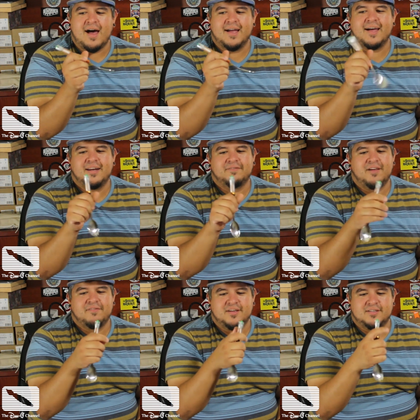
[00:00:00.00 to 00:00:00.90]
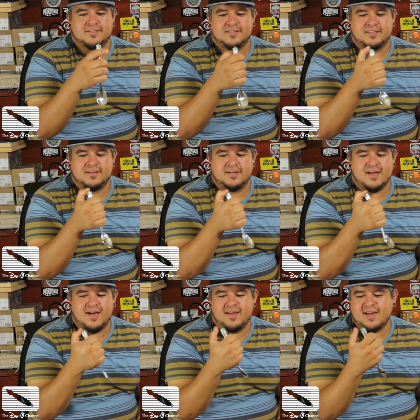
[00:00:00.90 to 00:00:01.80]
I kind of love this.
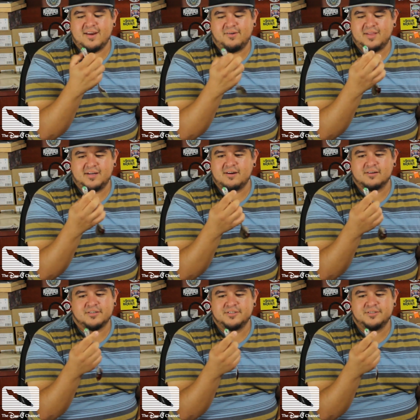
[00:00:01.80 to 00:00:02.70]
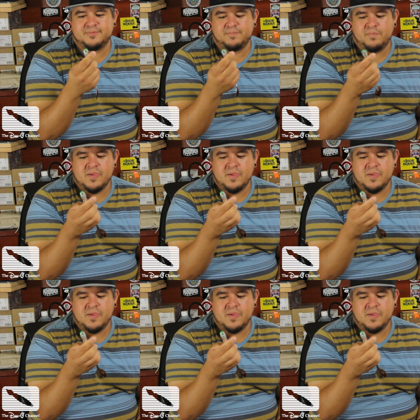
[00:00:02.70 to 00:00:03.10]
I I don't like Doctor Who,